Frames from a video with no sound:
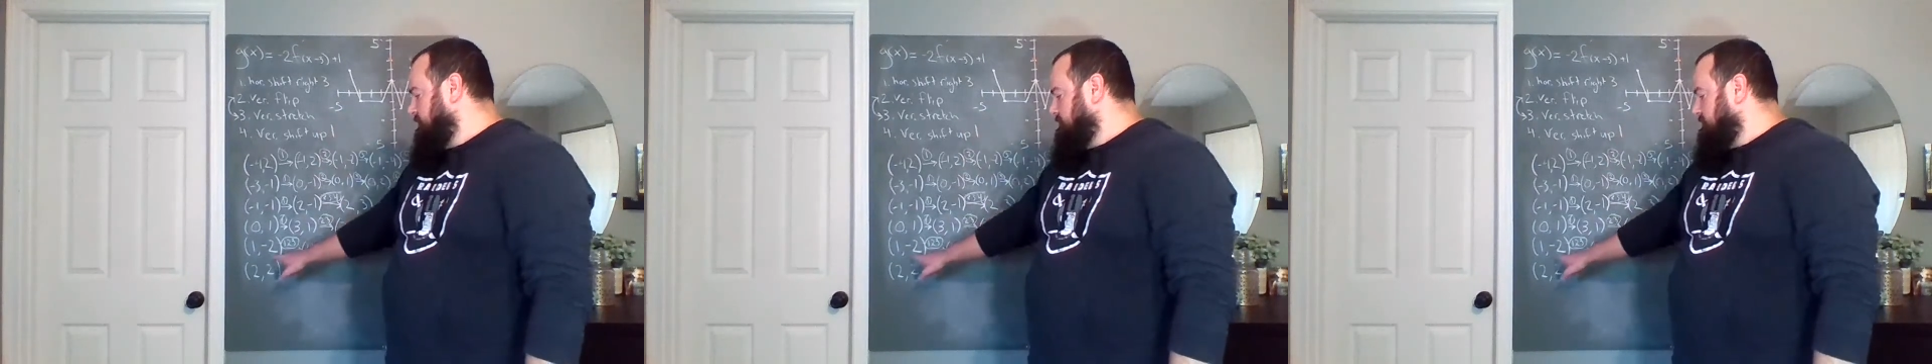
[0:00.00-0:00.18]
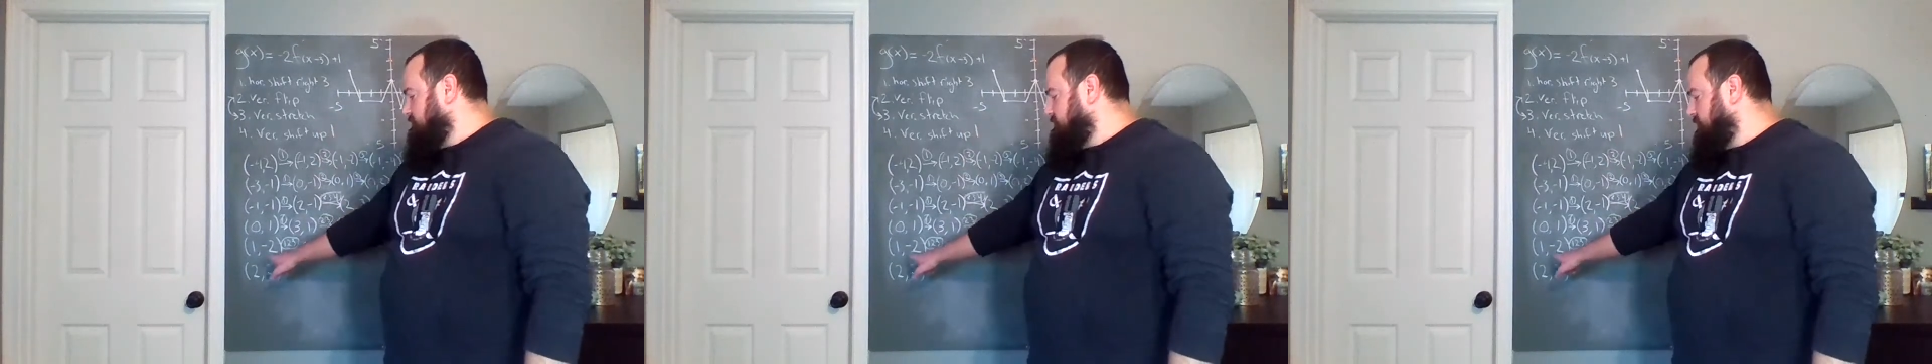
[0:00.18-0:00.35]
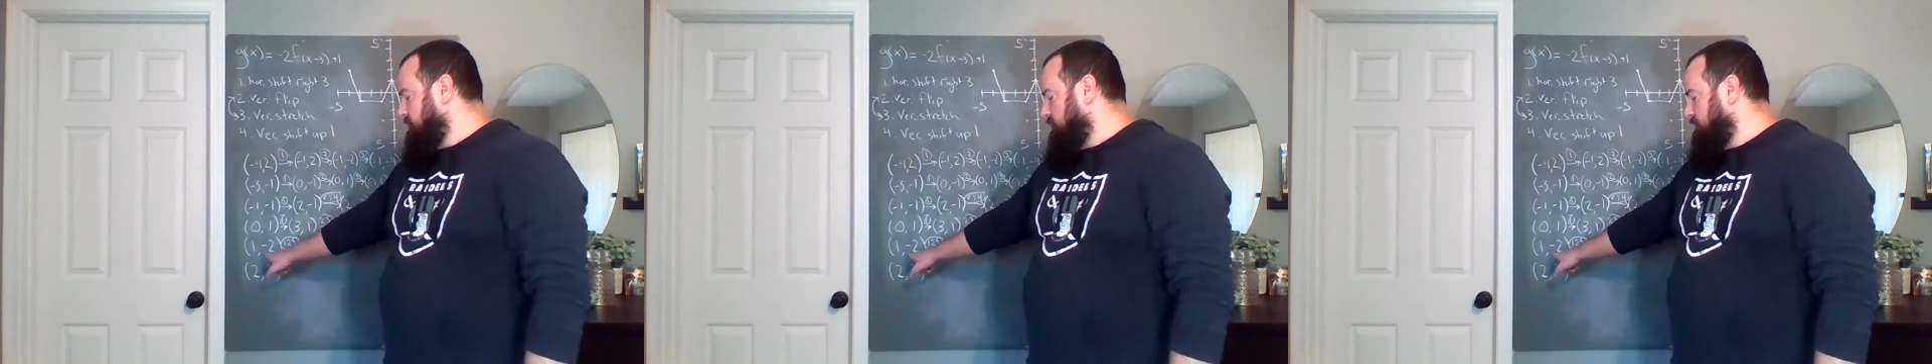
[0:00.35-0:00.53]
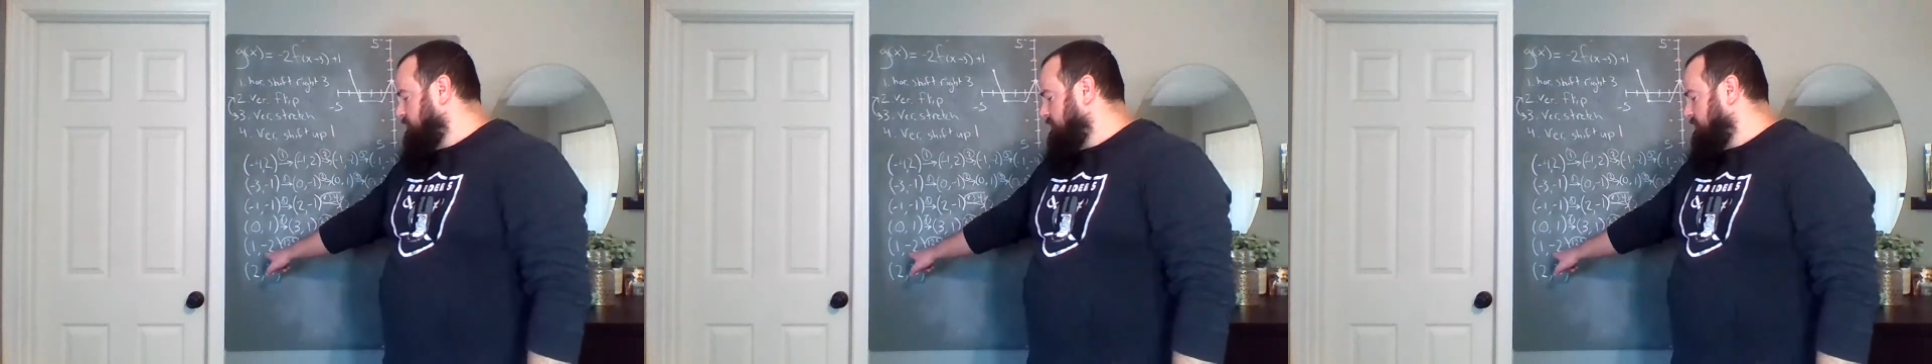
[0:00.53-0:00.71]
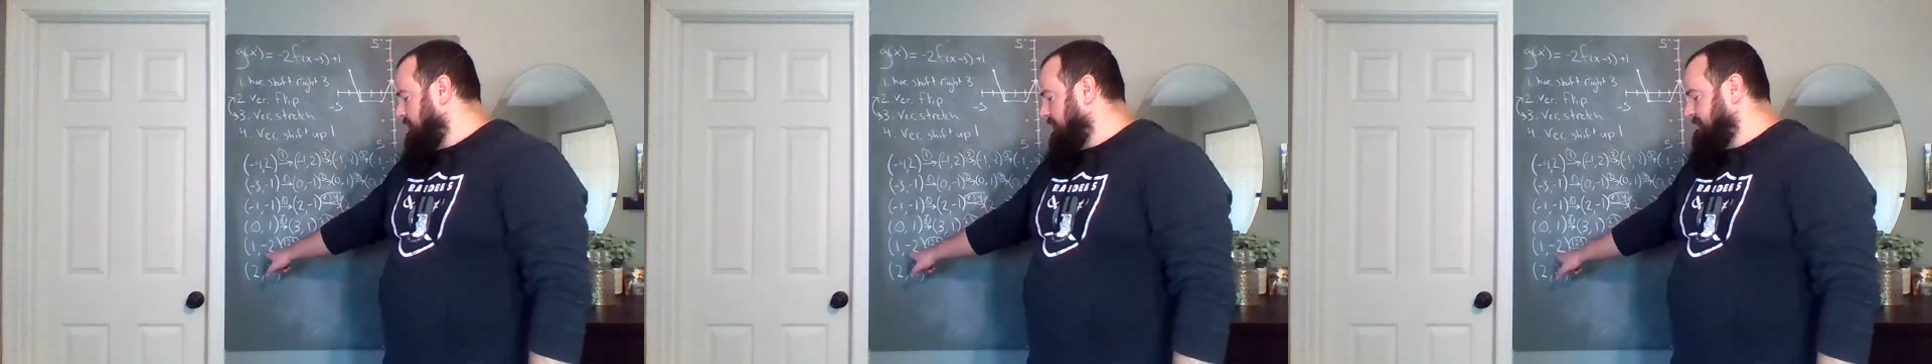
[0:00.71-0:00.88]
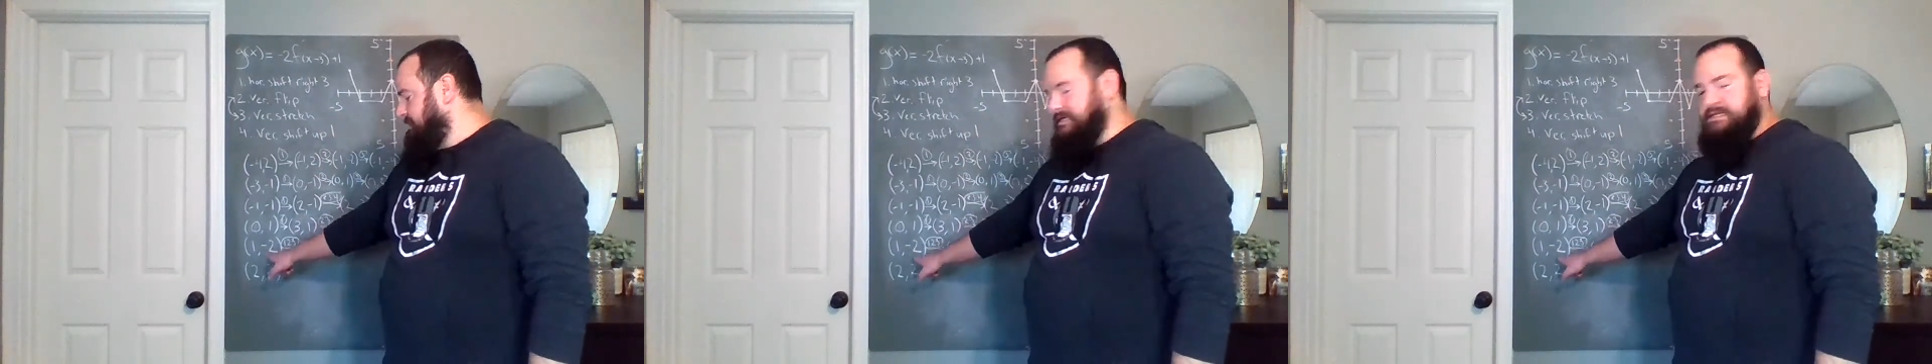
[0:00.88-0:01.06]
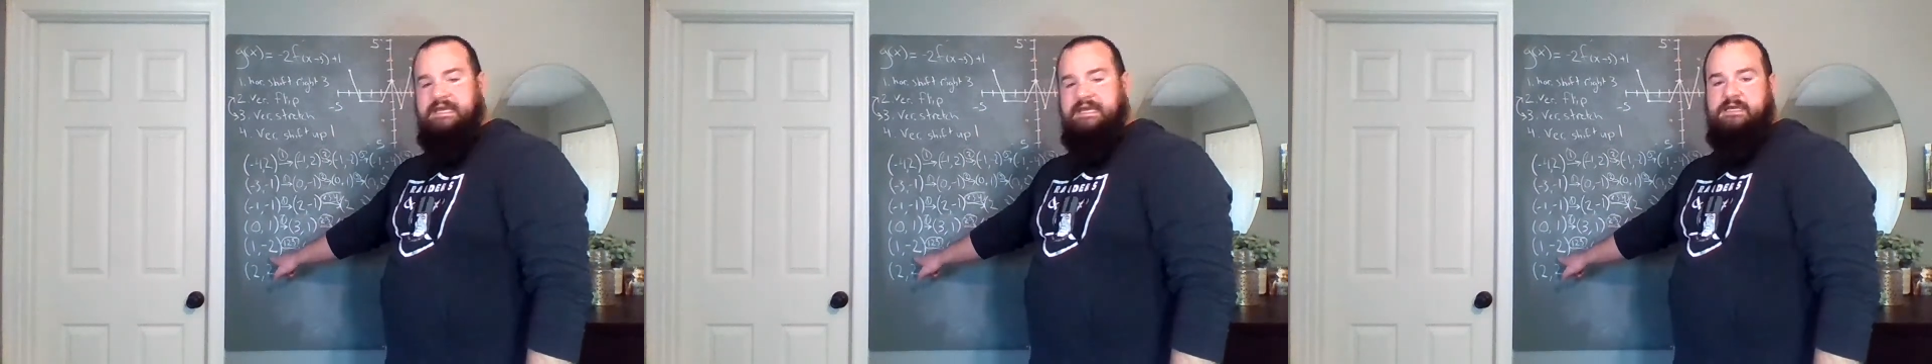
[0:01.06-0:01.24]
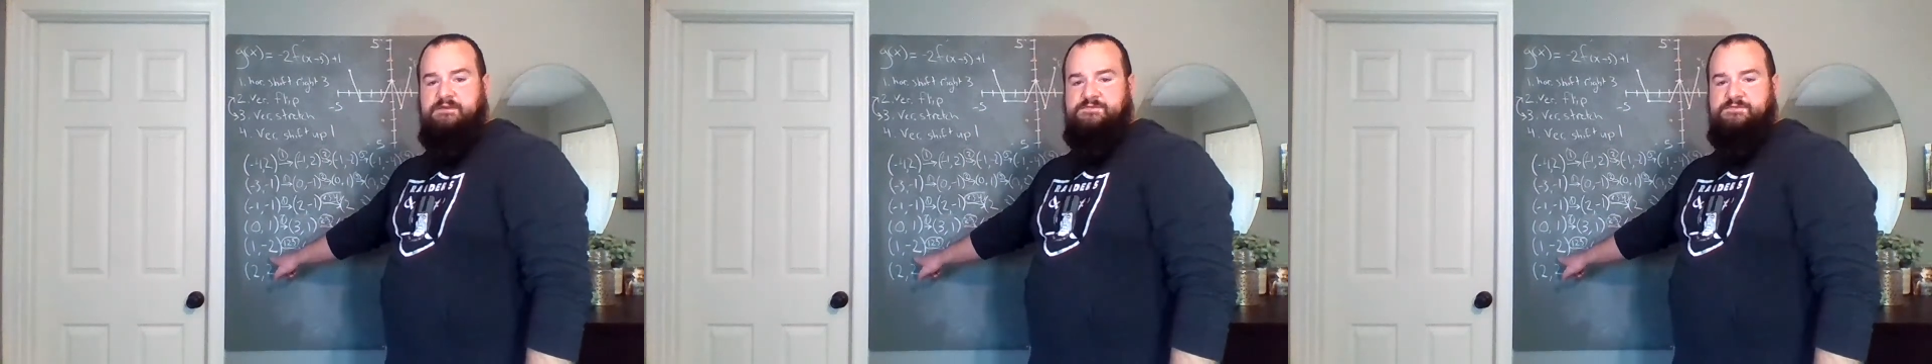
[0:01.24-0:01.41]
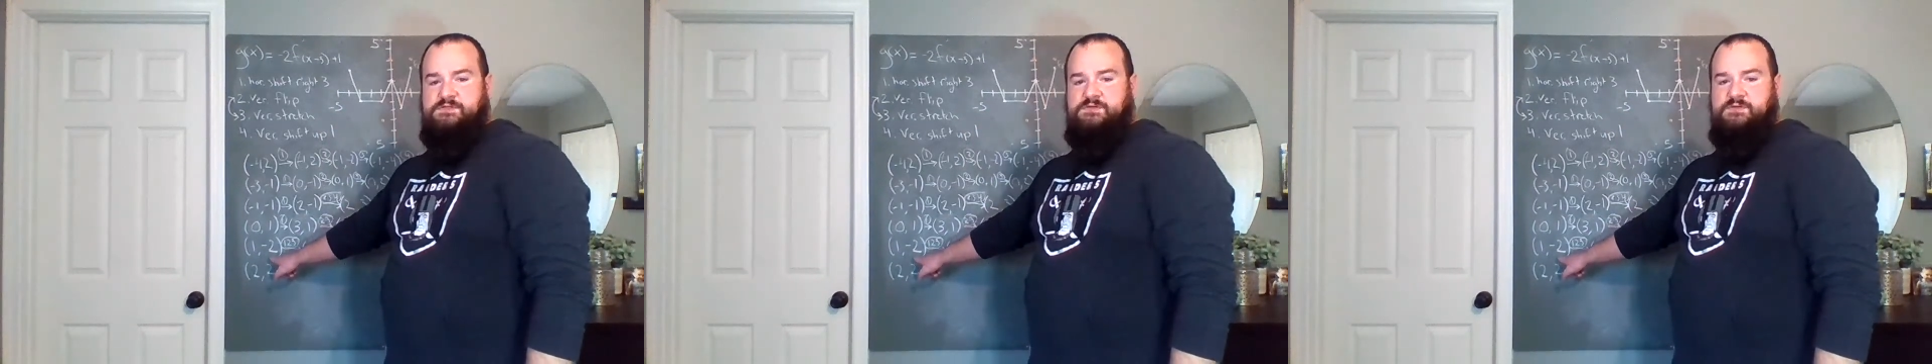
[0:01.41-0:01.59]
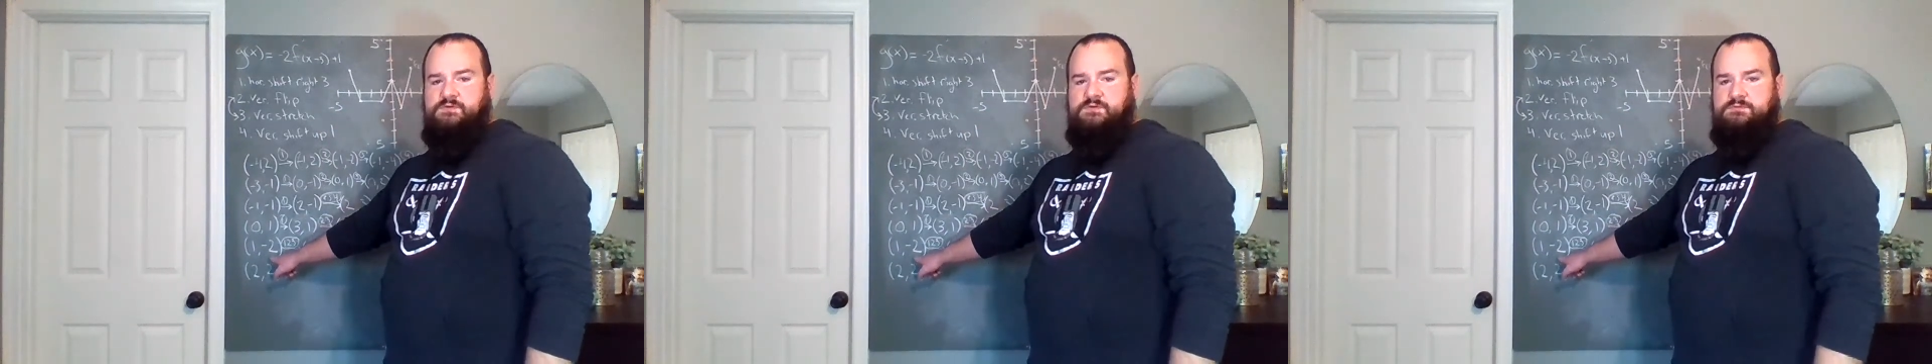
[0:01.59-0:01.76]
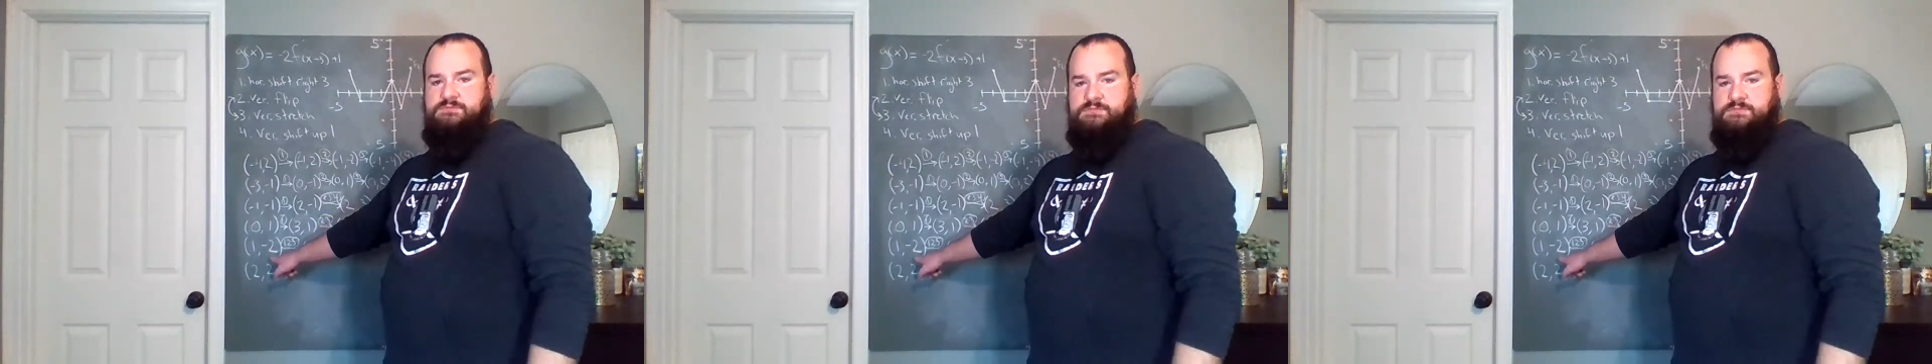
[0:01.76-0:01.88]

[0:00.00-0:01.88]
So I take -2